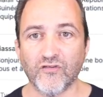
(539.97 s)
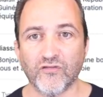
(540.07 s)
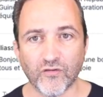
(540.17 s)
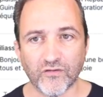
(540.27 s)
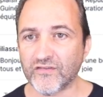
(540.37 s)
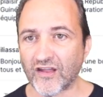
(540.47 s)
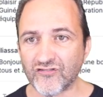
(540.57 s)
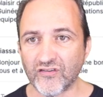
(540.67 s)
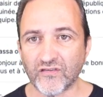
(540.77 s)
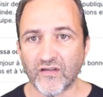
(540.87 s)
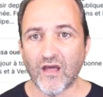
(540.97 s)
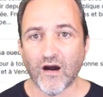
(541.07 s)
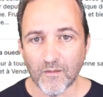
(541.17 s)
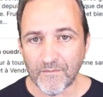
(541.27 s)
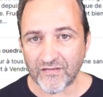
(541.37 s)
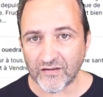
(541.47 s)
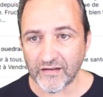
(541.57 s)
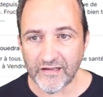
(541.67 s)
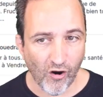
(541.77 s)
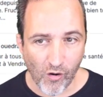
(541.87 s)
So the sessions are
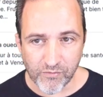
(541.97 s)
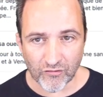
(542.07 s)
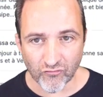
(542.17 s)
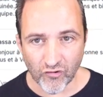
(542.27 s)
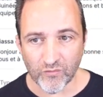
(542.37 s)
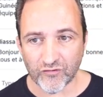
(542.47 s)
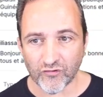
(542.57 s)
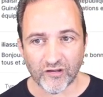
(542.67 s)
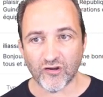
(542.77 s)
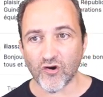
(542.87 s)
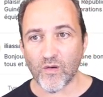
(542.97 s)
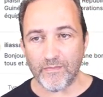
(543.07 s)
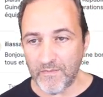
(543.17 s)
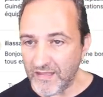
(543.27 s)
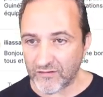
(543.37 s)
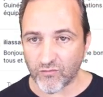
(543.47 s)
basically open rooms. You can go and meet